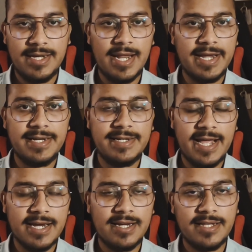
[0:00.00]

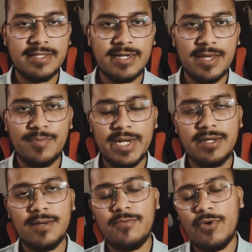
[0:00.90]
tagline that I
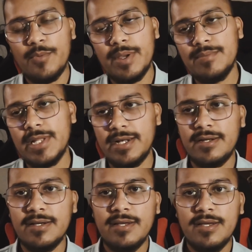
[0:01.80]
picked up from him, that